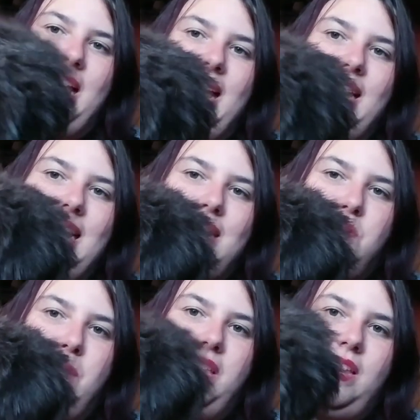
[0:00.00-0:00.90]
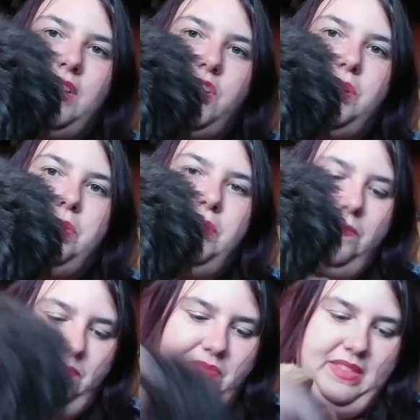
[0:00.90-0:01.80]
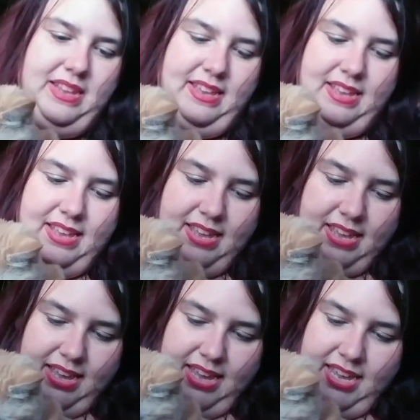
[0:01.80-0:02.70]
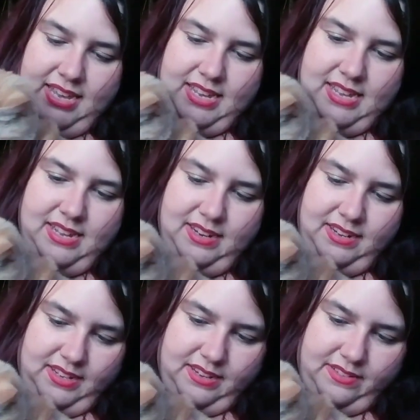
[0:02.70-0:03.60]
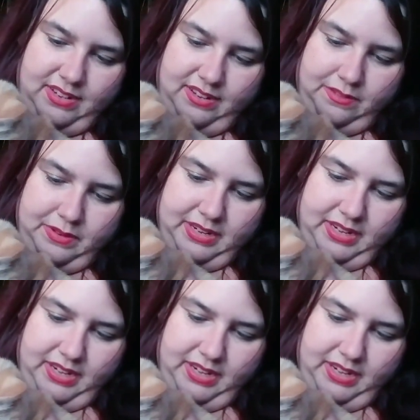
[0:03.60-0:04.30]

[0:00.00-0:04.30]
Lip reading: hat last week that I showed. And there's another one in